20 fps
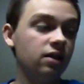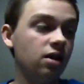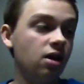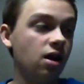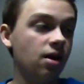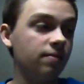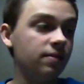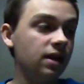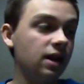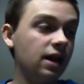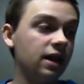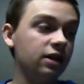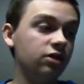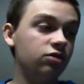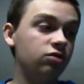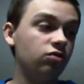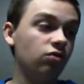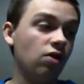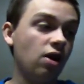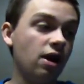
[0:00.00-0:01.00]
That I
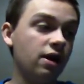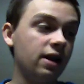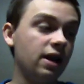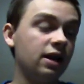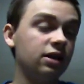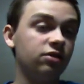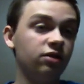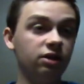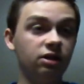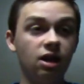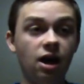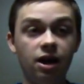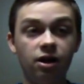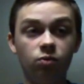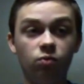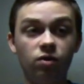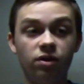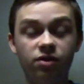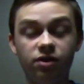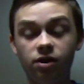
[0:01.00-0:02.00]
had tried. I actually got
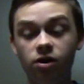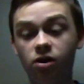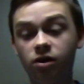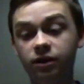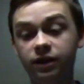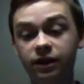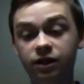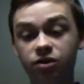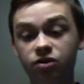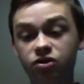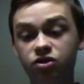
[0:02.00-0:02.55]
it with it on here.